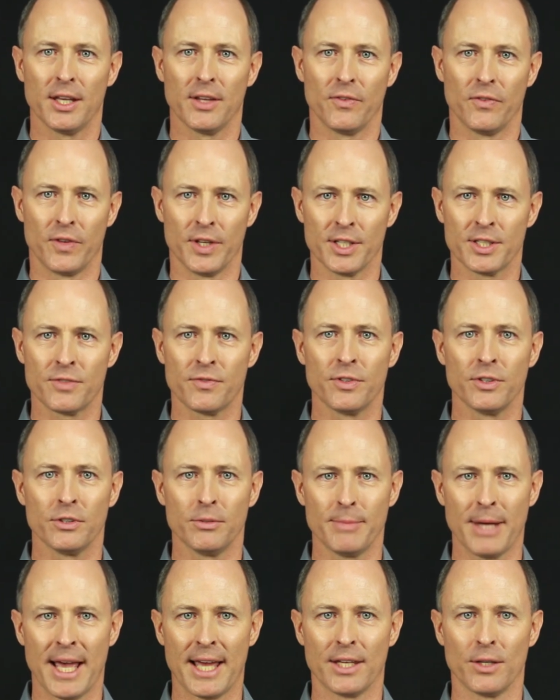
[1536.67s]
This
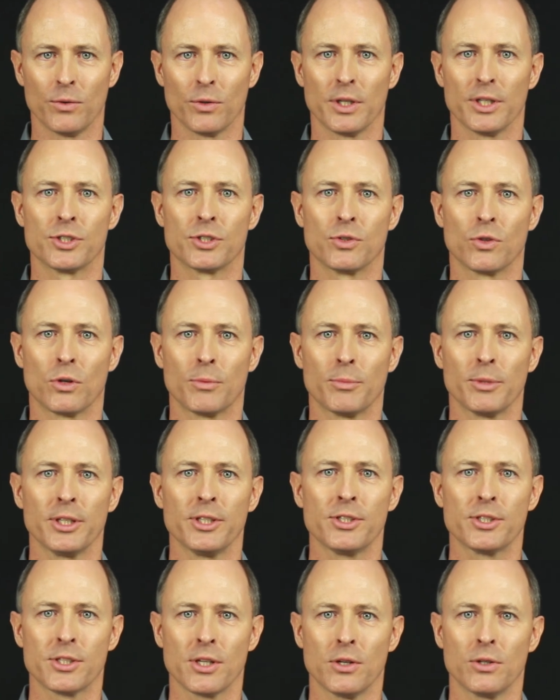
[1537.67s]
field manual is
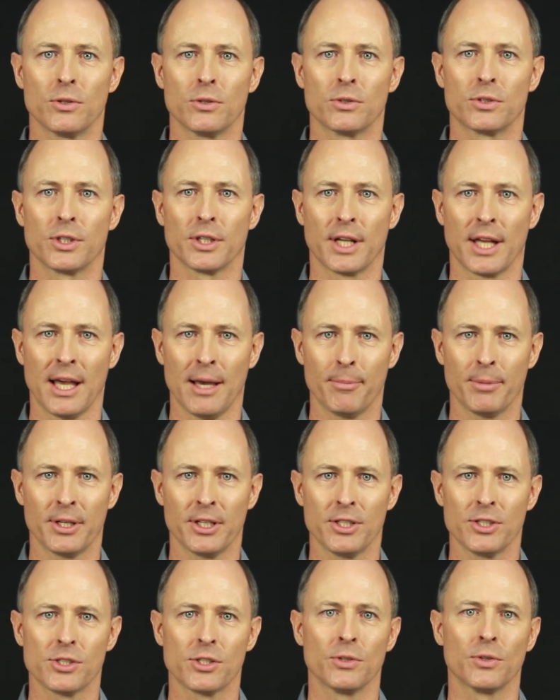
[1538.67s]
normally sold to
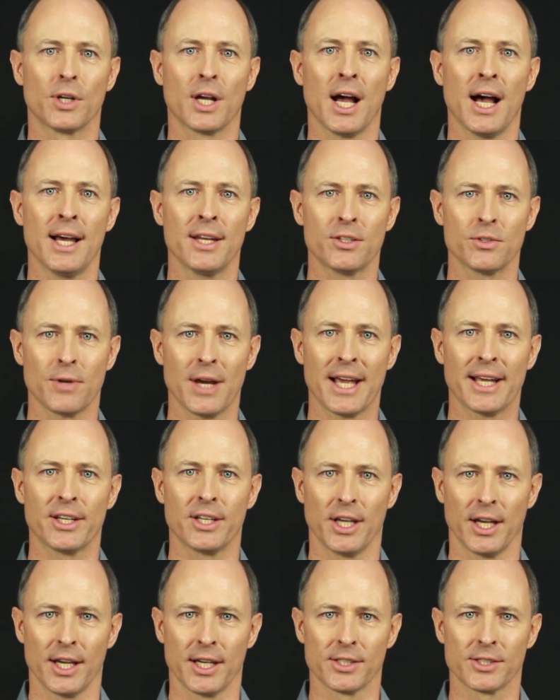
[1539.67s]
companies who
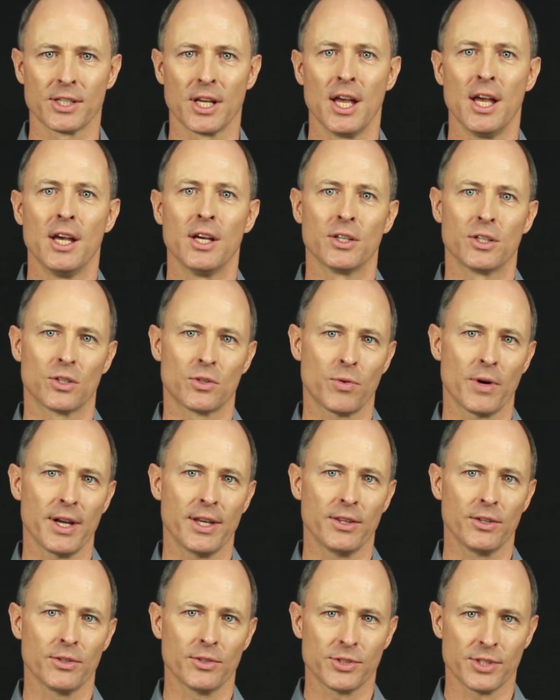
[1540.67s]
contract us to
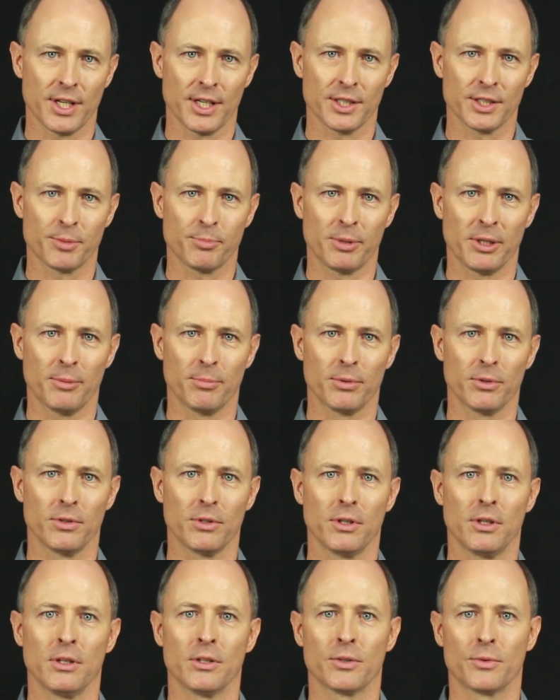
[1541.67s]
train their
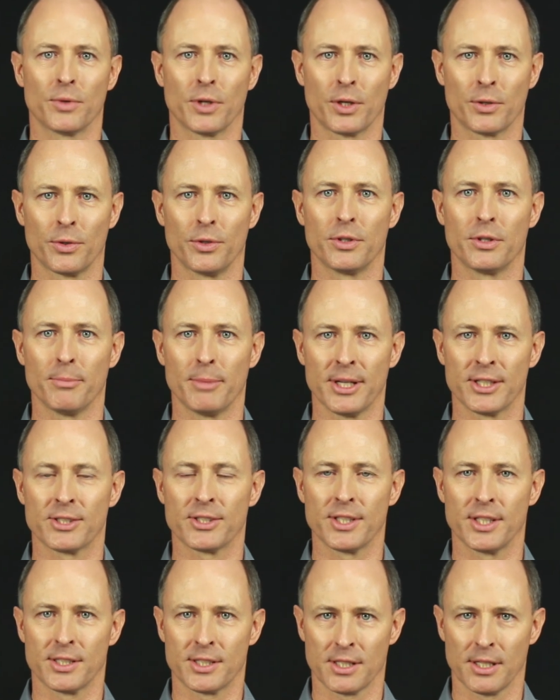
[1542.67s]
salespeople on the Recruit the Best
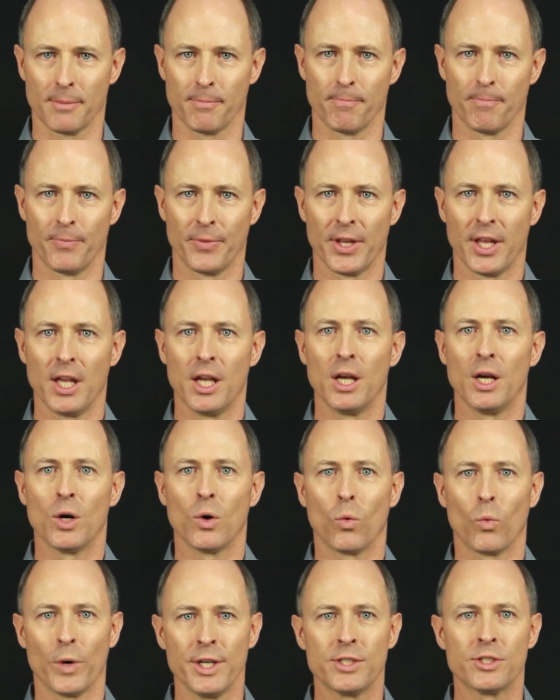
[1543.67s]
system.
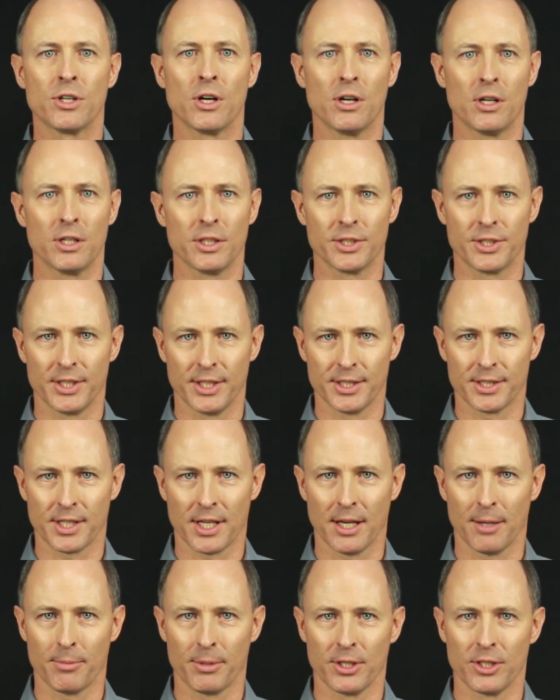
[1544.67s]
We charge these
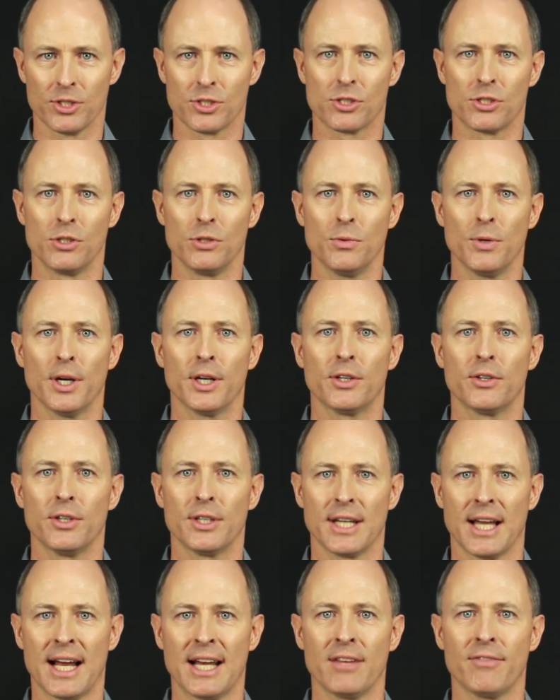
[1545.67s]
companies
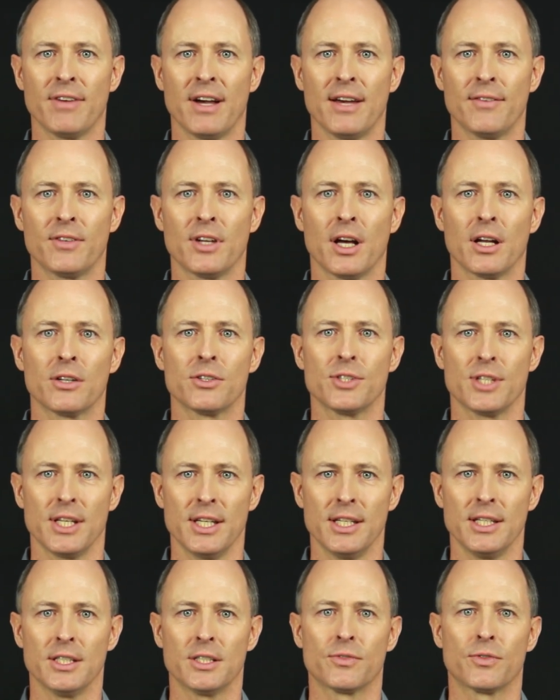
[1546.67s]
$295
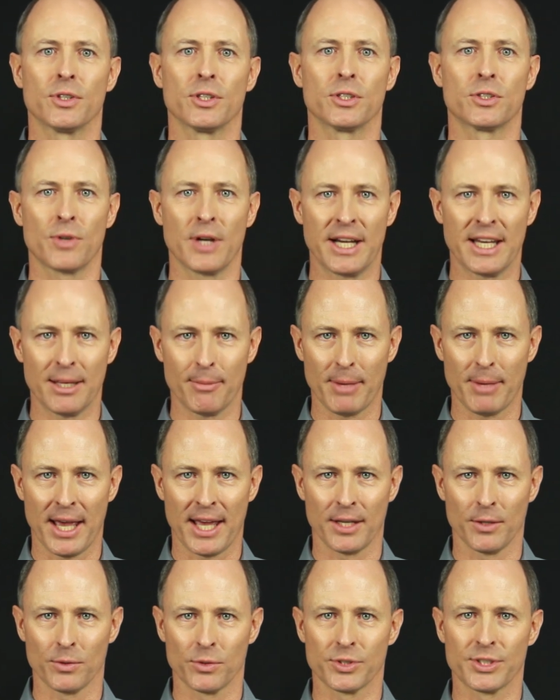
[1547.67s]
each for the training
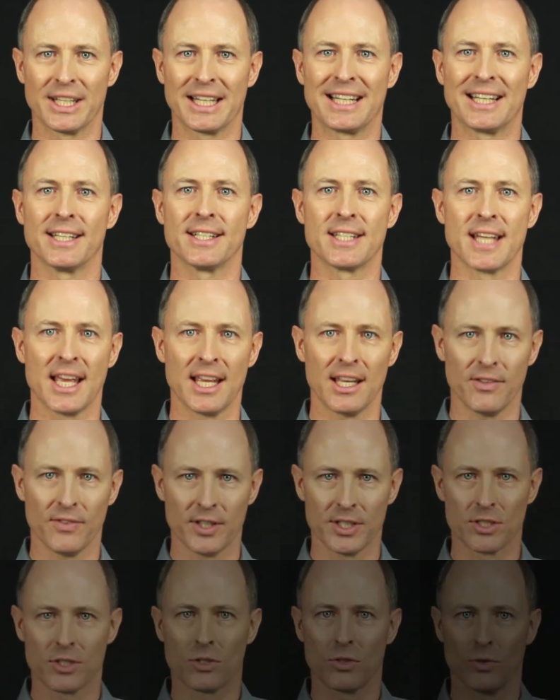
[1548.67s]
manuals that contain
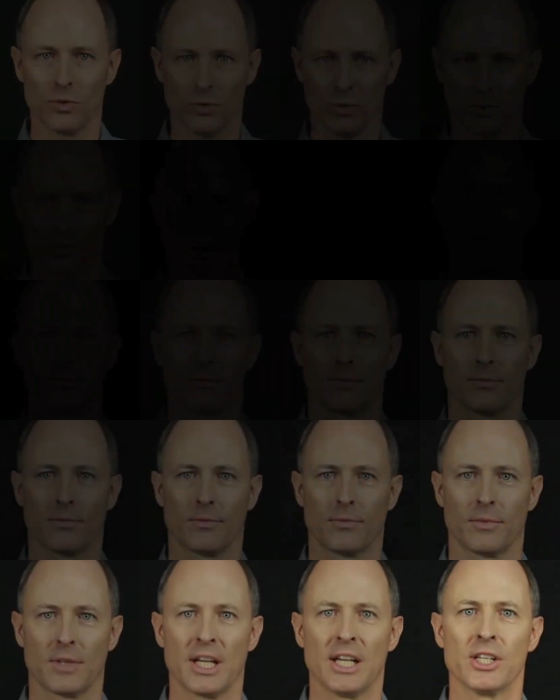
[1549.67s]
these tools.
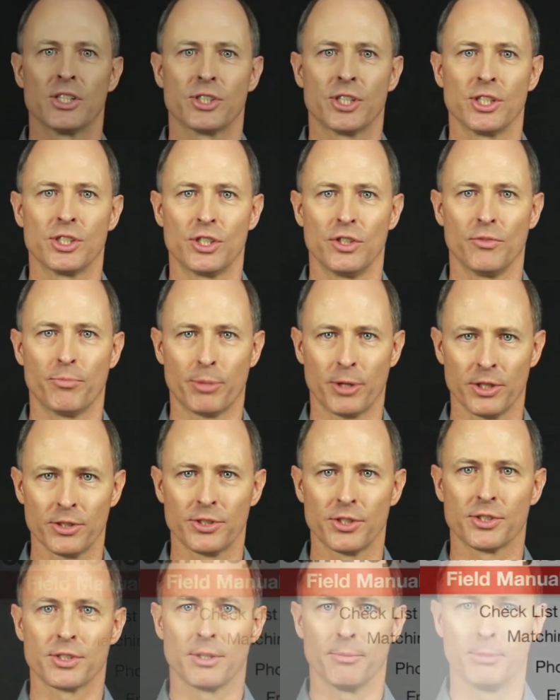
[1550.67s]
Since you've purchased the